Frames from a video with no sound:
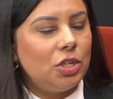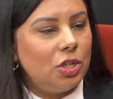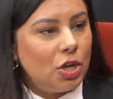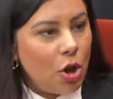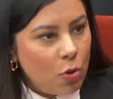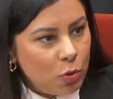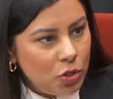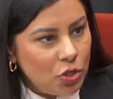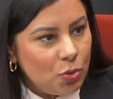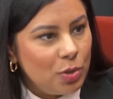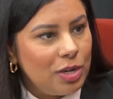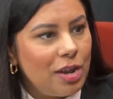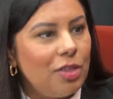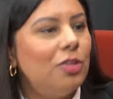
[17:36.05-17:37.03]
Go
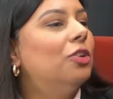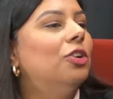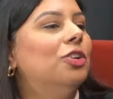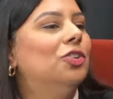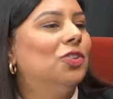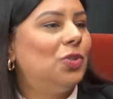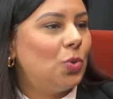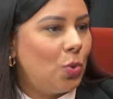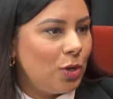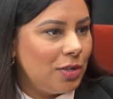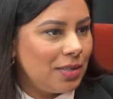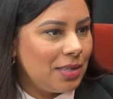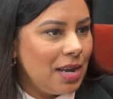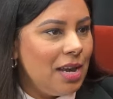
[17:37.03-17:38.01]
to another
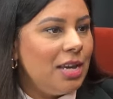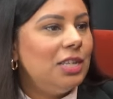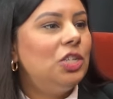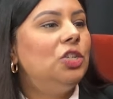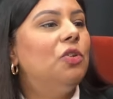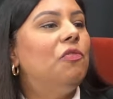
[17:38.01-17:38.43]
source, source